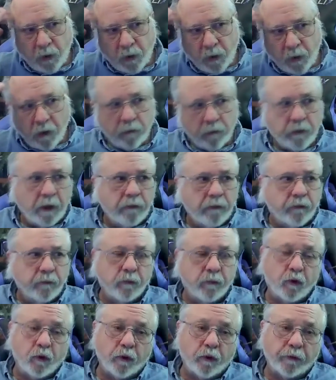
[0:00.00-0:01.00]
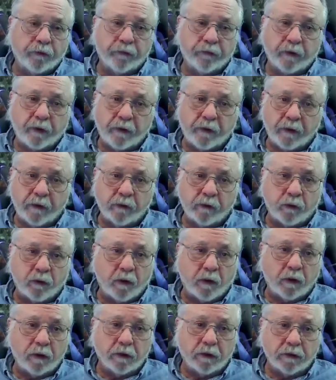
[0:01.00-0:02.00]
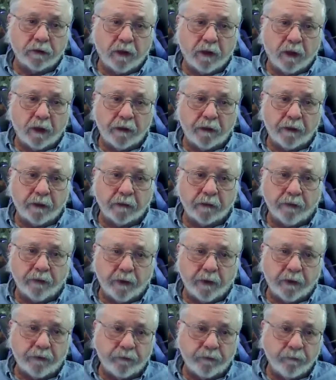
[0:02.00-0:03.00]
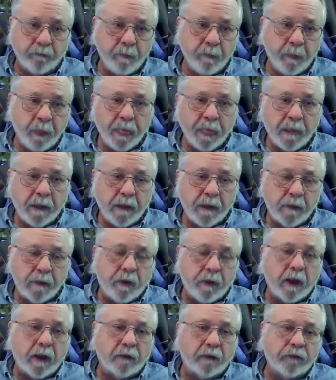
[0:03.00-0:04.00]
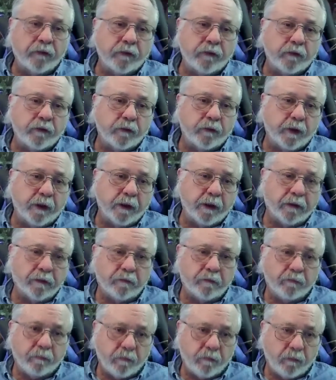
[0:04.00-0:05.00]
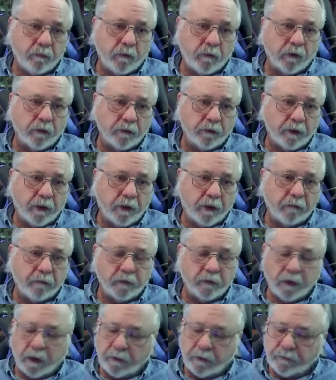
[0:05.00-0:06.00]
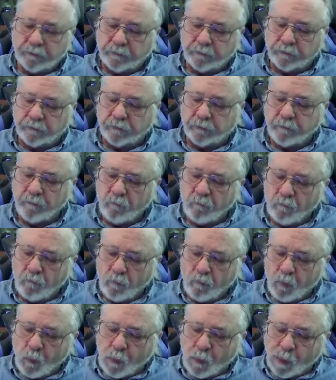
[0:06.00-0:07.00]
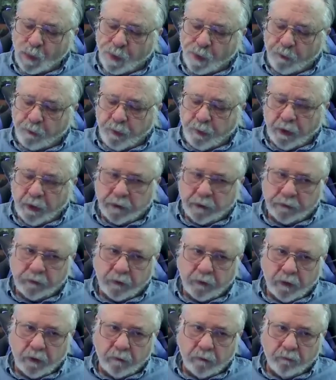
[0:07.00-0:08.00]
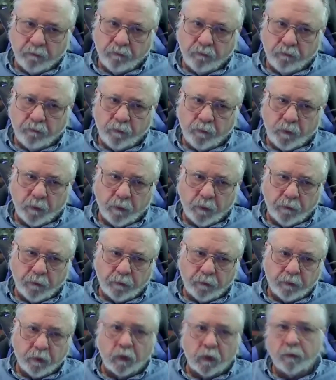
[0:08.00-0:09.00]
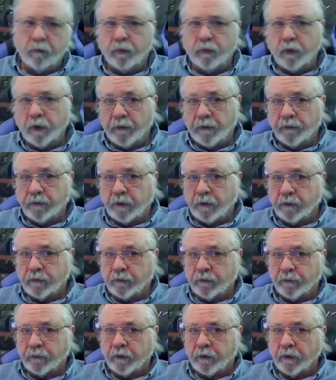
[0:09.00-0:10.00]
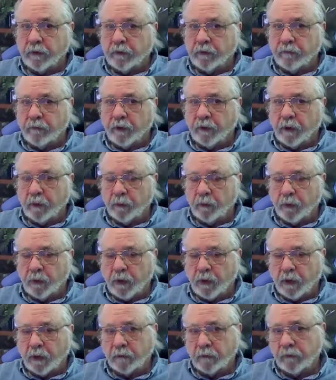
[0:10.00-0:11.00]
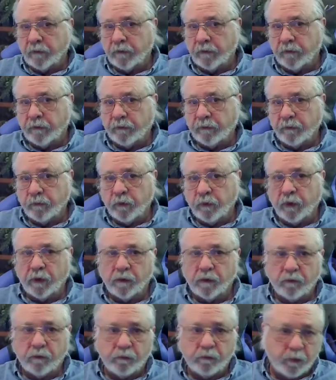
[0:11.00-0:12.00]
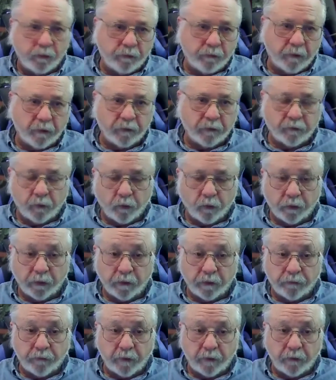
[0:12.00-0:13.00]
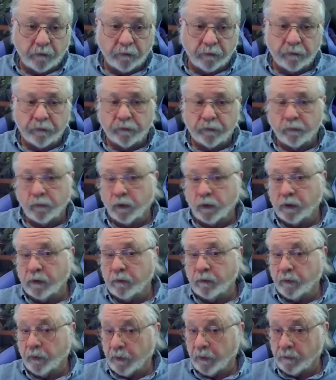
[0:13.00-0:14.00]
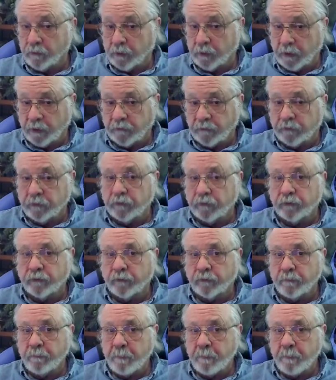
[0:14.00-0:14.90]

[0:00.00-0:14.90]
take some courses. I think they're all online nowadays. You pass it, you're in, you have your license. But the most important place to get your skill development actually is within professional organizations, working with other agents,